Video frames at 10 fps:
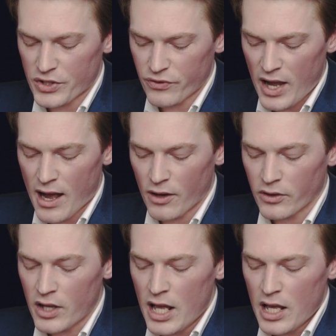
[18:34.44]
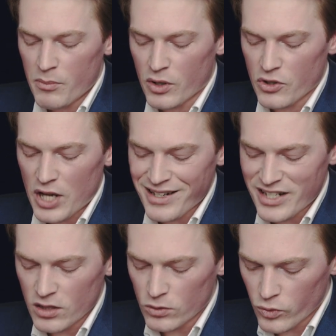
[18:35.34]
is found, because
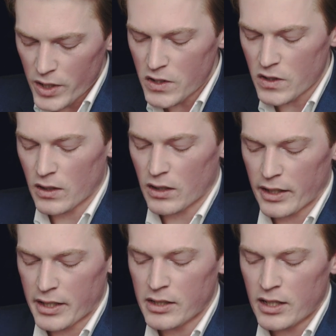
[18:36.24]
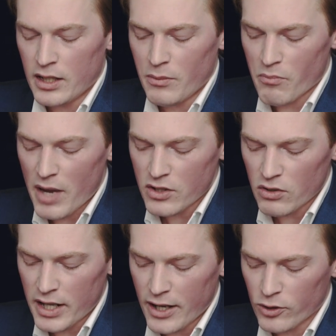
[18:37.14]
until recently,
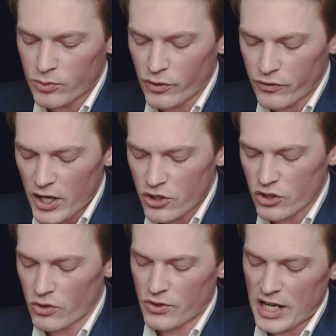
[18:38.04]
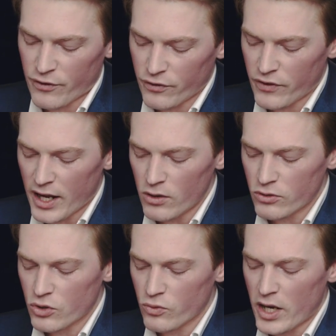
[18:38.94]
mental health professionals have
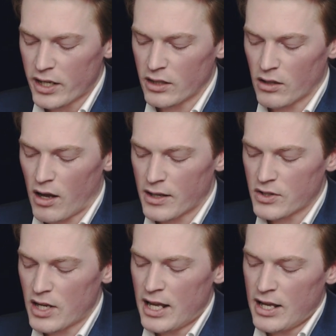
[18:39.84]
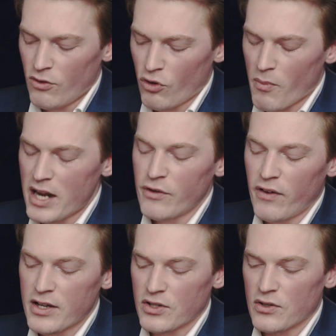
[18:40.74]
failed to recognize the many
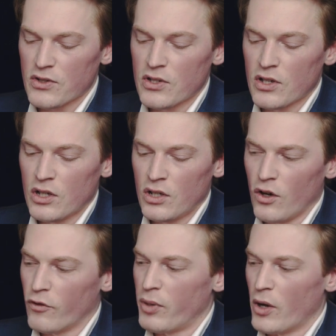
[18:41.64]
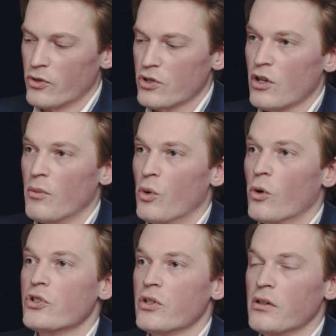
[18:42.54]
faces of
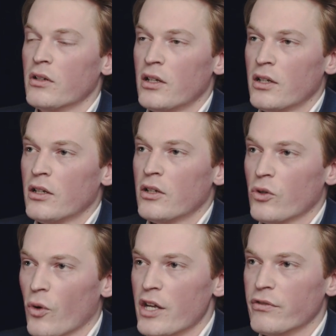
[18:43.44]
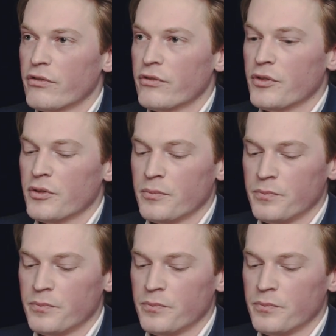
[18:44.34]
post-abortion grief.